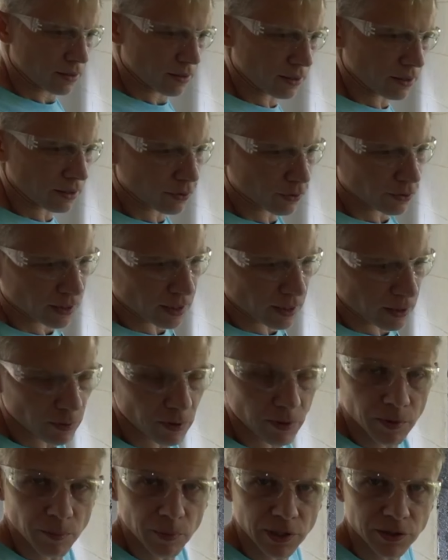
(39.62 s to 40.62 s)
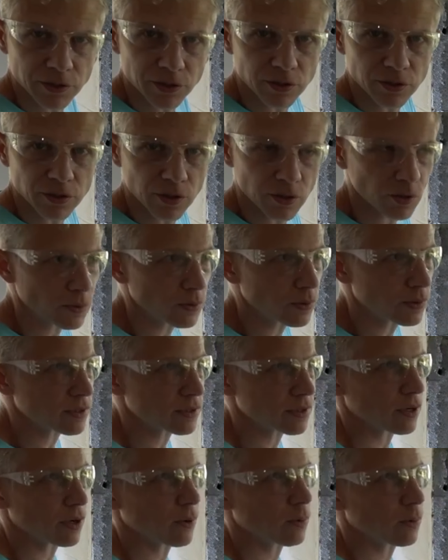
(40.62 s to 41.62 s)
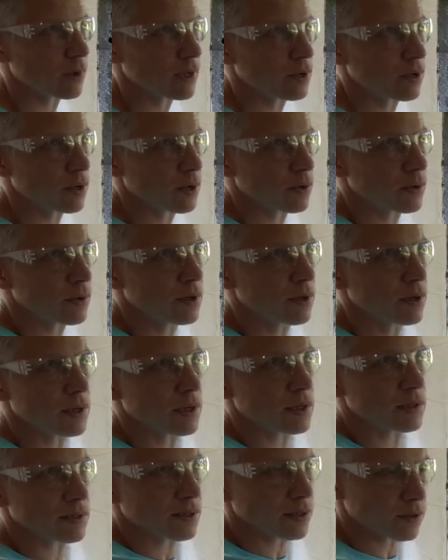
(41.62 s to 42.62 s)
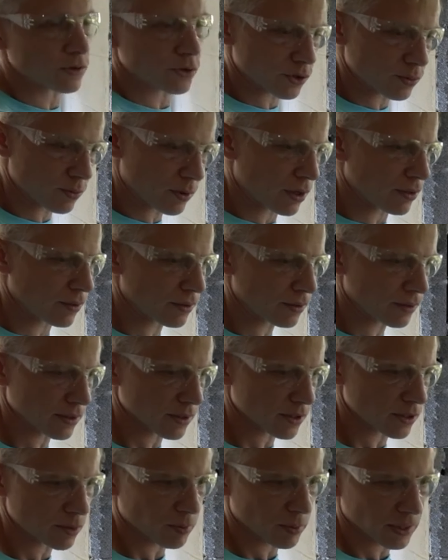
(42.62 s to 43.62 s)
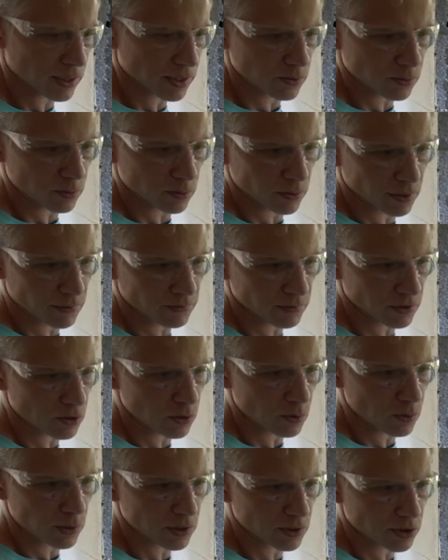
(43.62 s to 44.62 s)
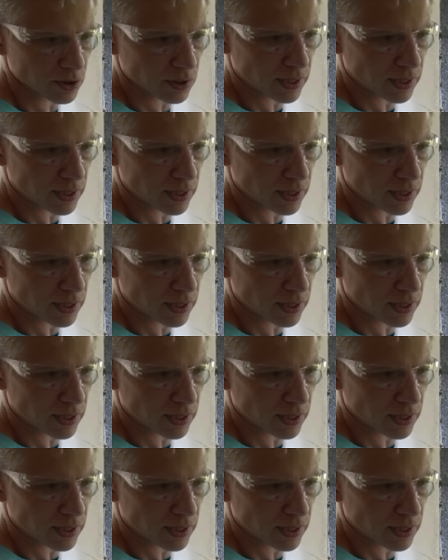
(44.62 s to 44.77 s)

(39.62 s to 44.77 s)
Another thing I wanted to mention too is our window is a little smaller than this space. We're going to have a 2-inch